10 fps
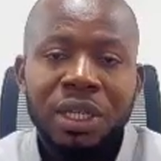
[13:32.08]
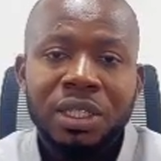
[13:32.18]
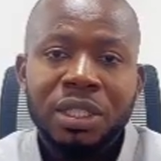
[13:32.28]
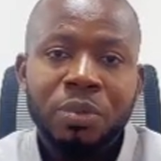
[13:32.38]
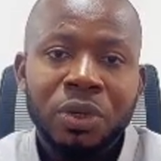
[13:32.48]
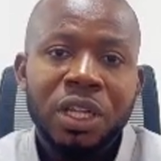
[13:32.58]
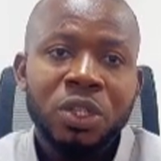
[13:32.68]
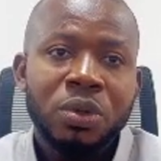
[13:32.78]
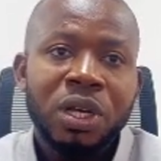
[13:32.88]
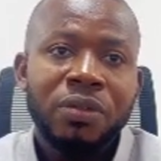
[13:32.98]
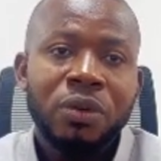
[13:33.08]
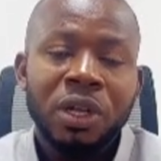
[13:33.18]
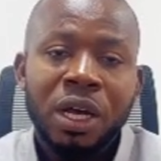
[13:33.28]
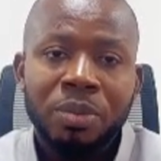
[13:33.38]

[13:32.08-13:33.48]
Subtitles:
it's important we have all our